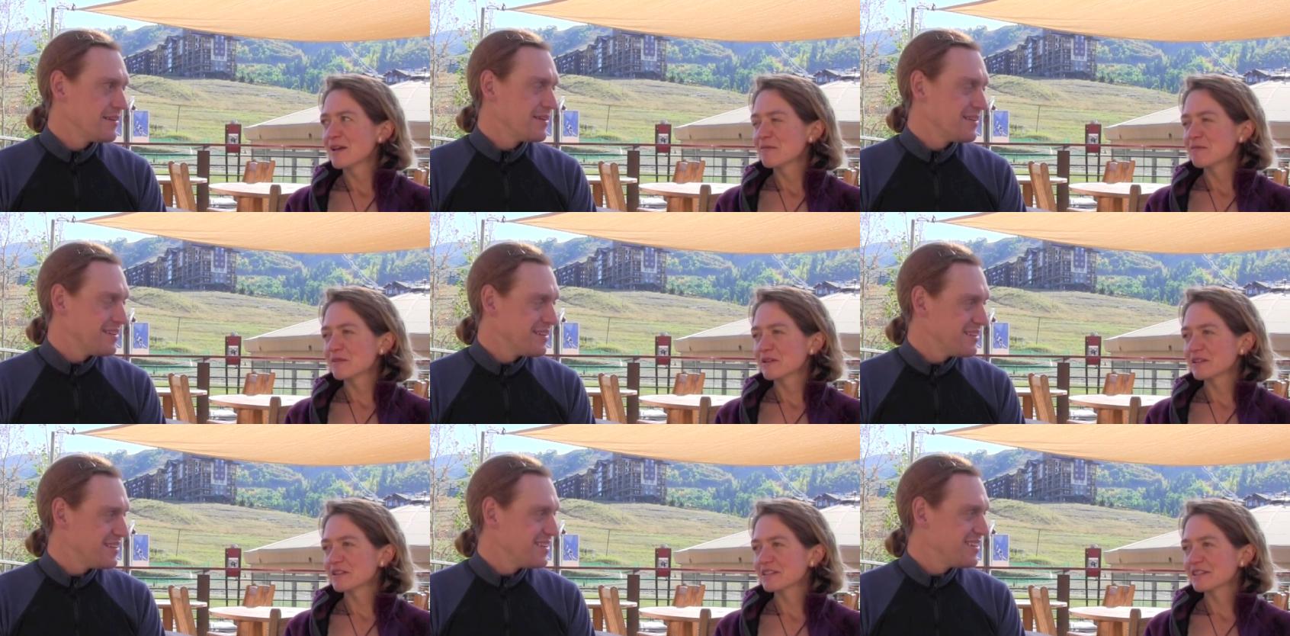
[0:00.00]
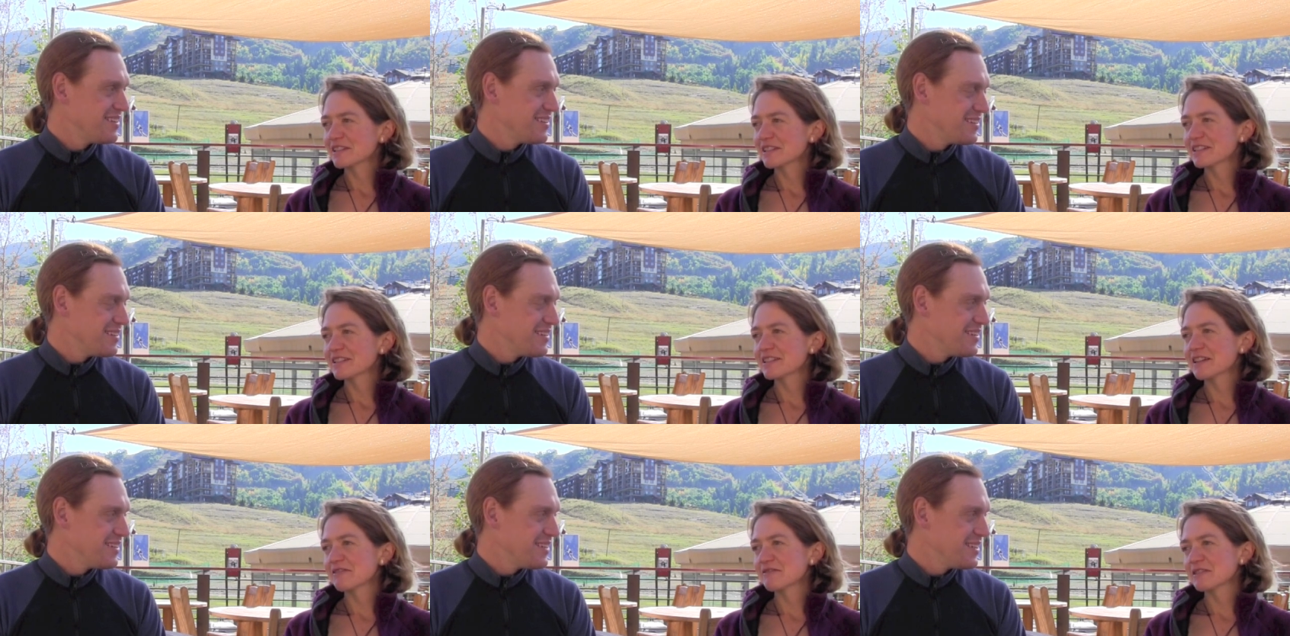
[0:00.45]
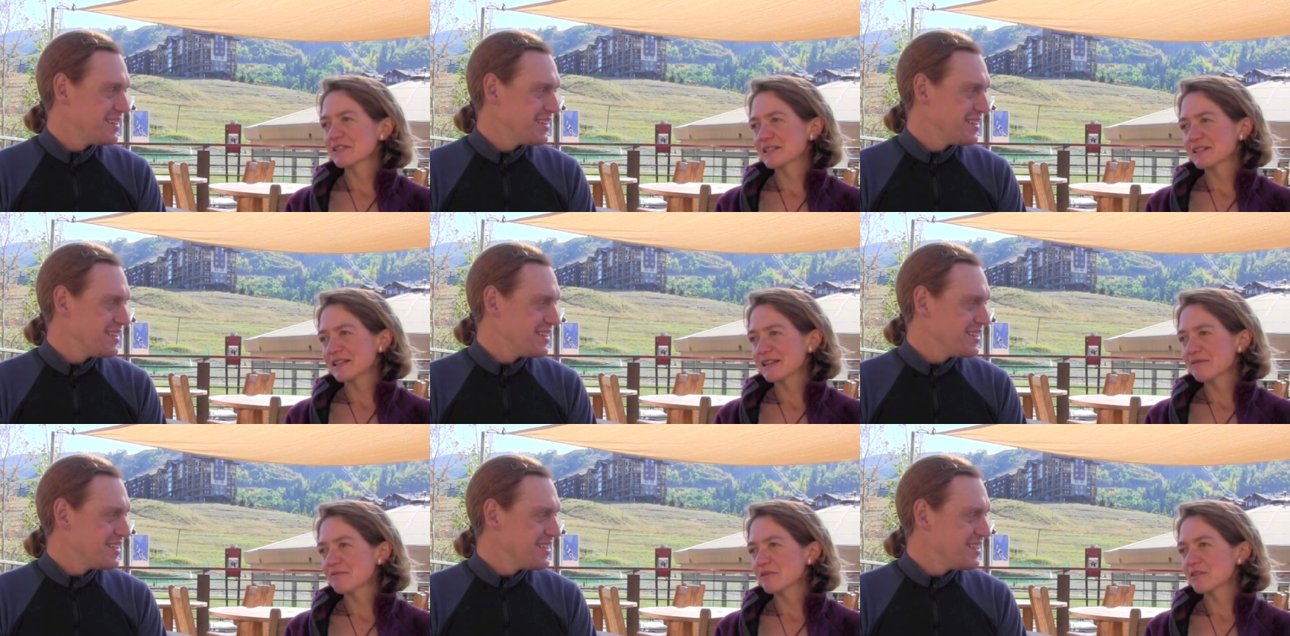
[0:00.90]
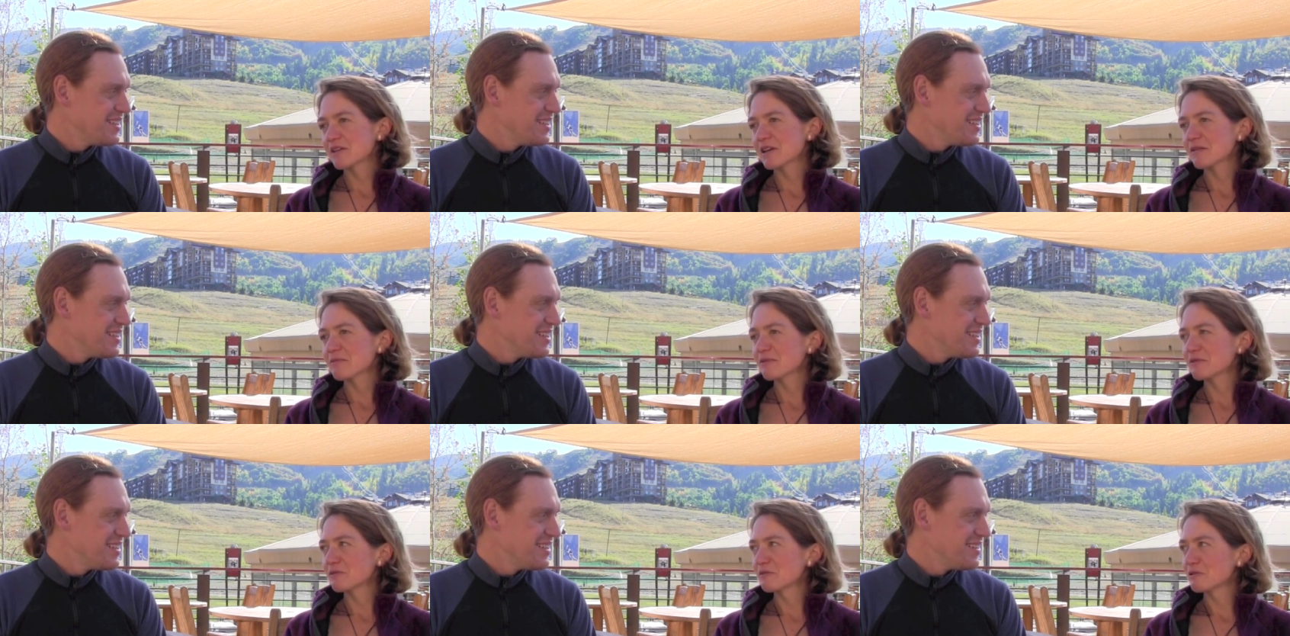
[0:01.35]
Speaker 1: because I can never sleep the
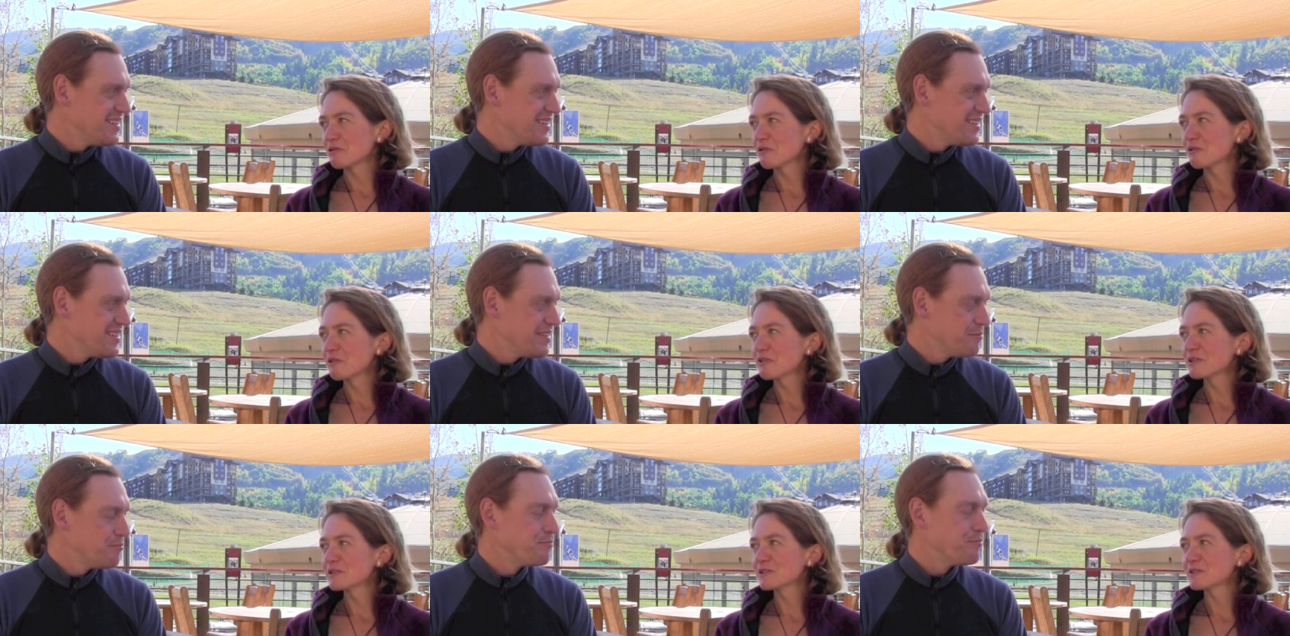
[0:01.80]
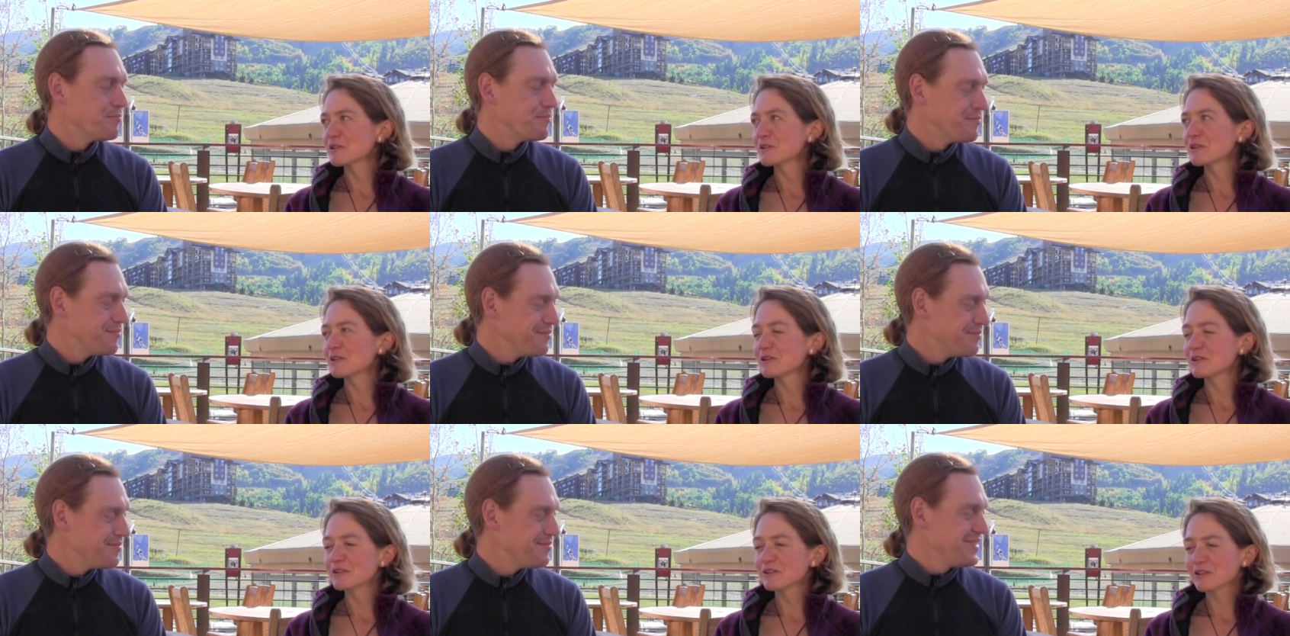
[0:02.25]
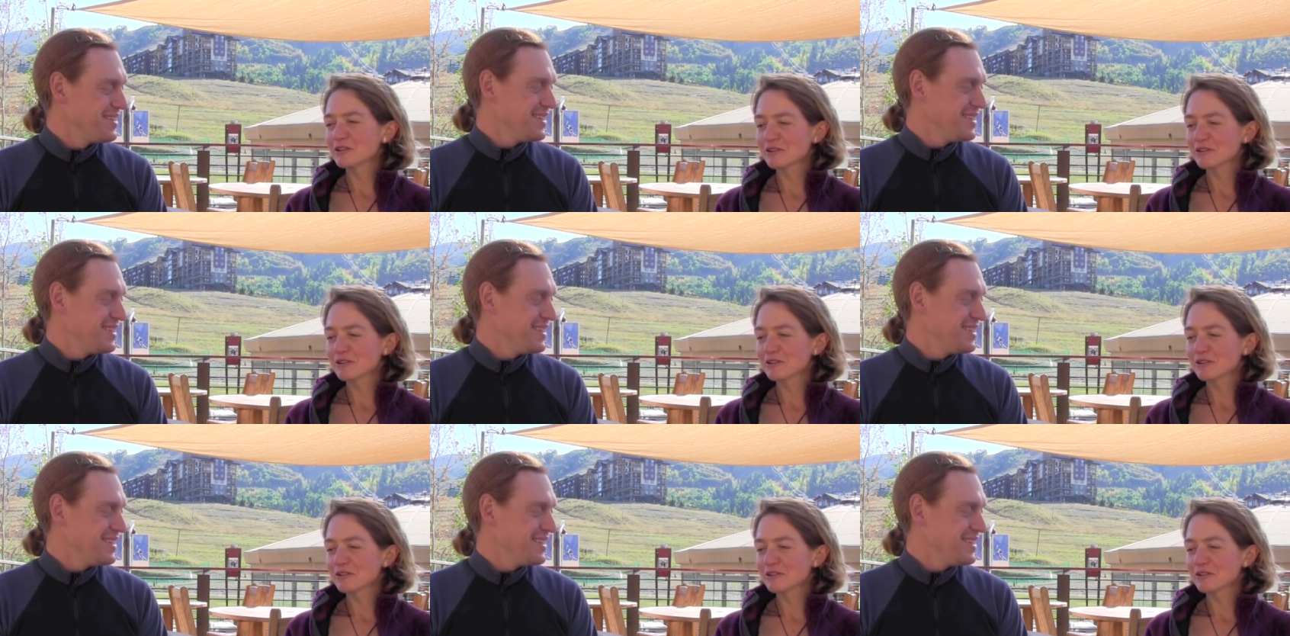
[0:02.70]
night before. Mm-hmm. So you're